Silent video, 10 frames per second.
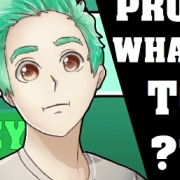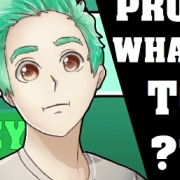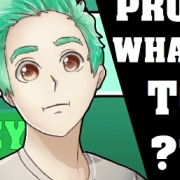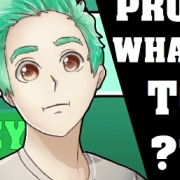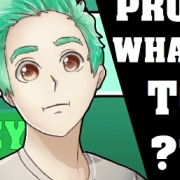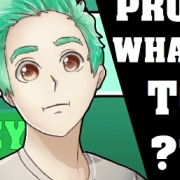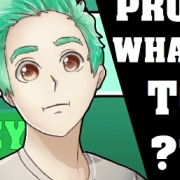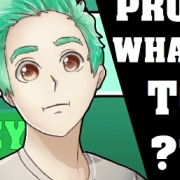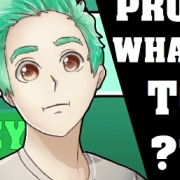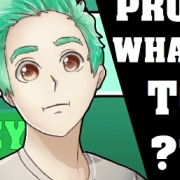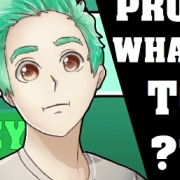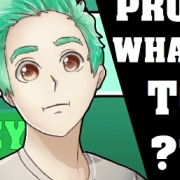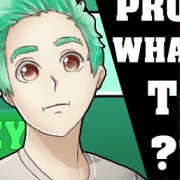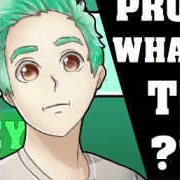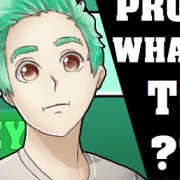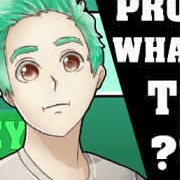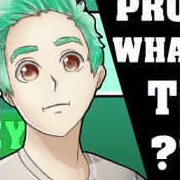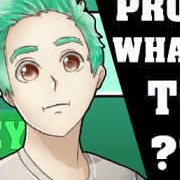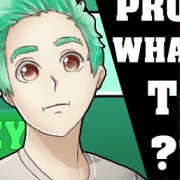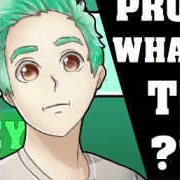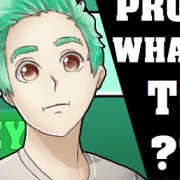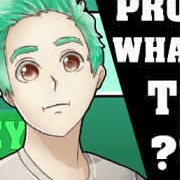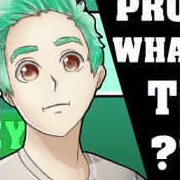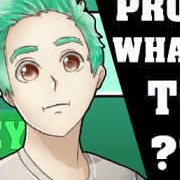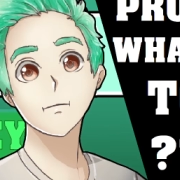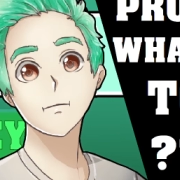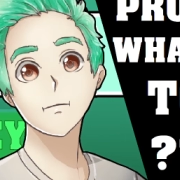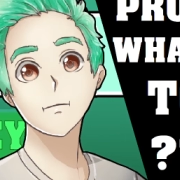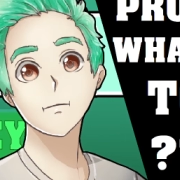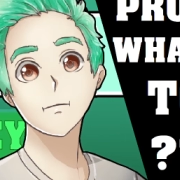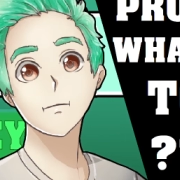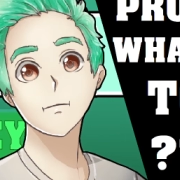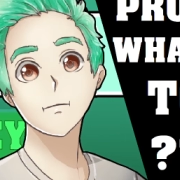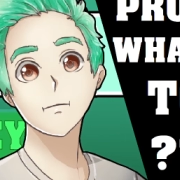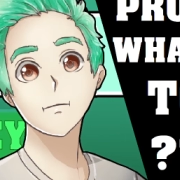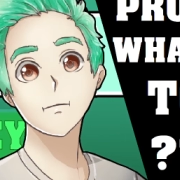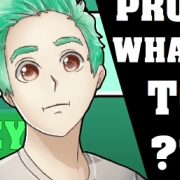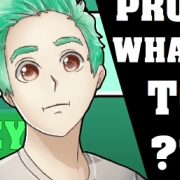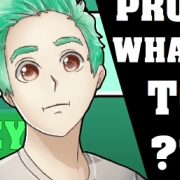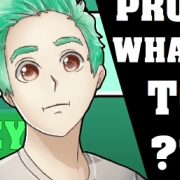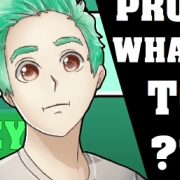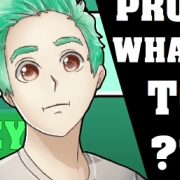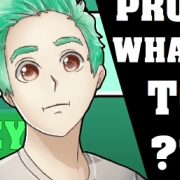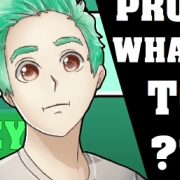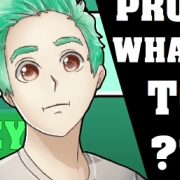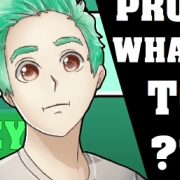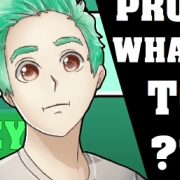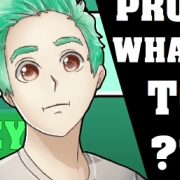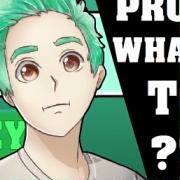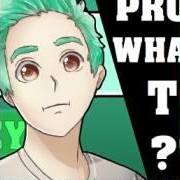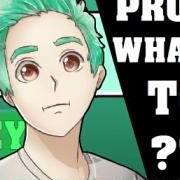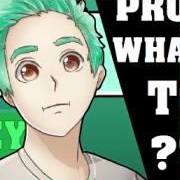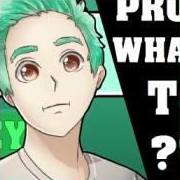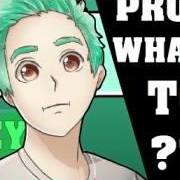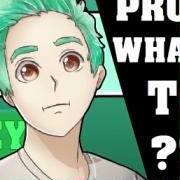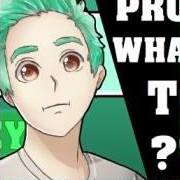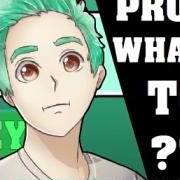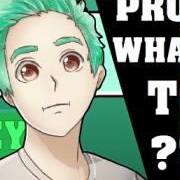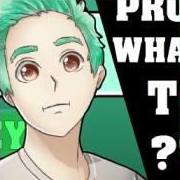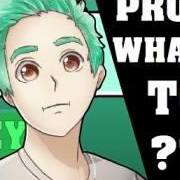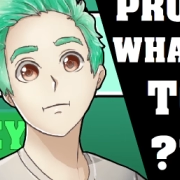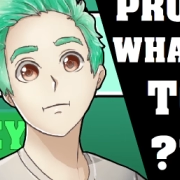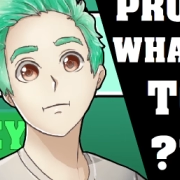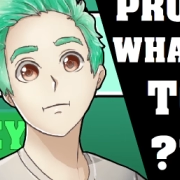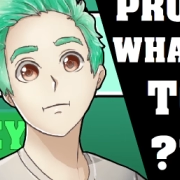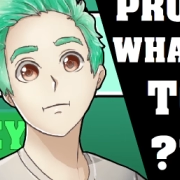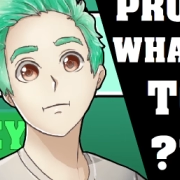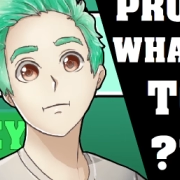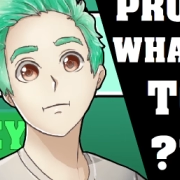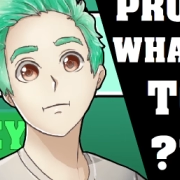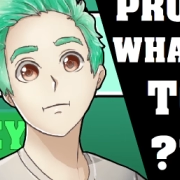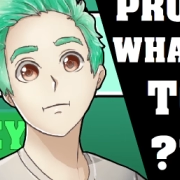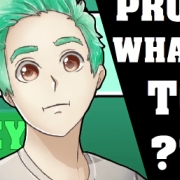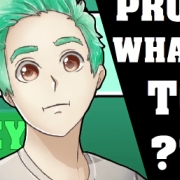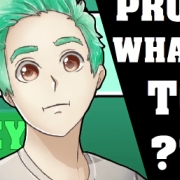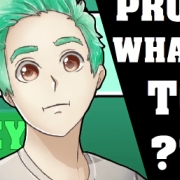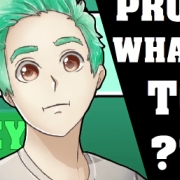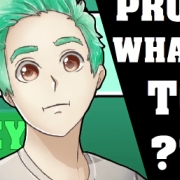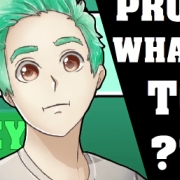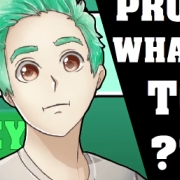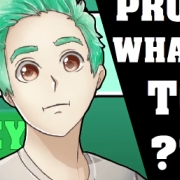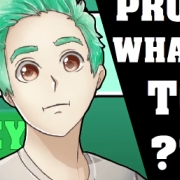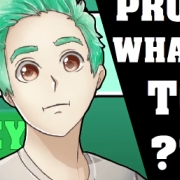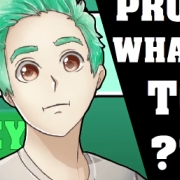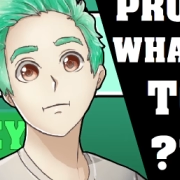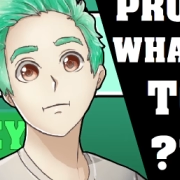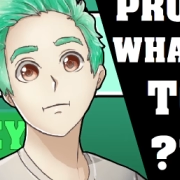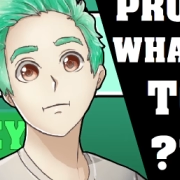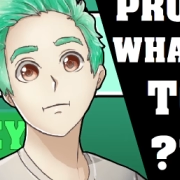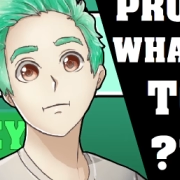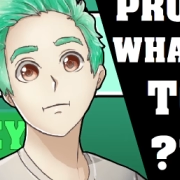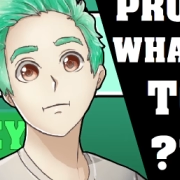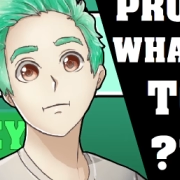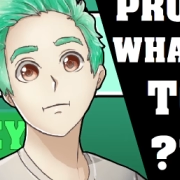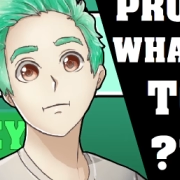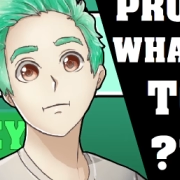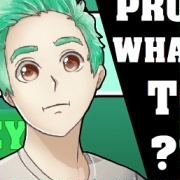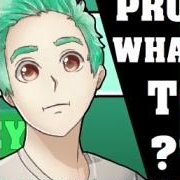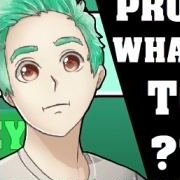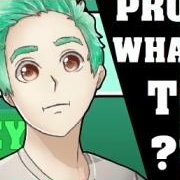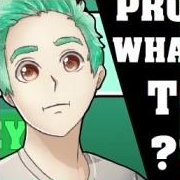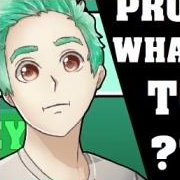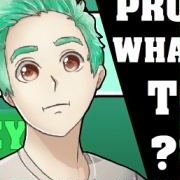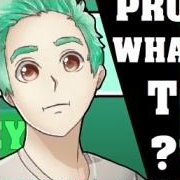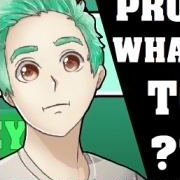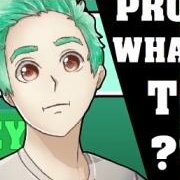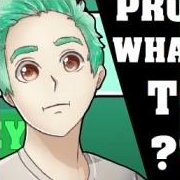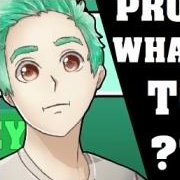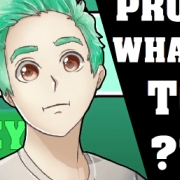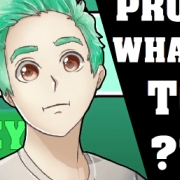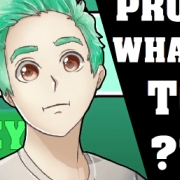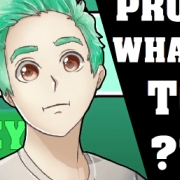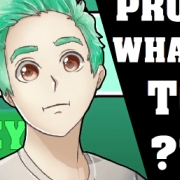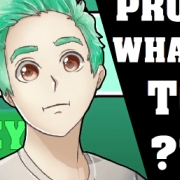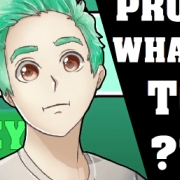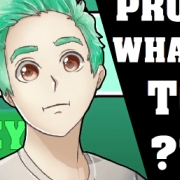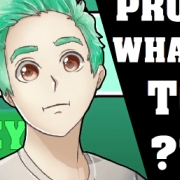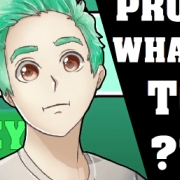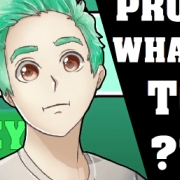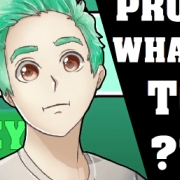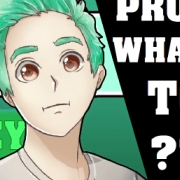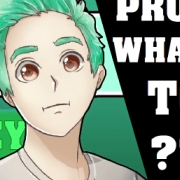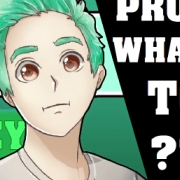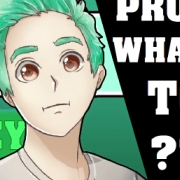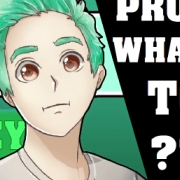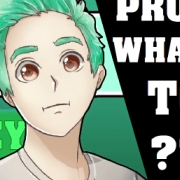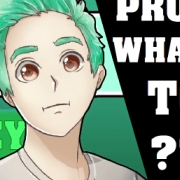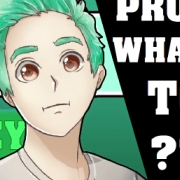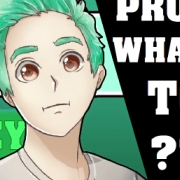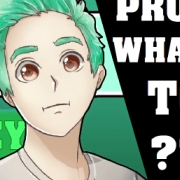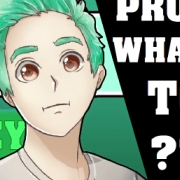You can get an FHA loan and put down about 3.5% of the home cost as a down payment, as long as you have a credit score of 580 or more. Now, this makes it a great option for first time home buyers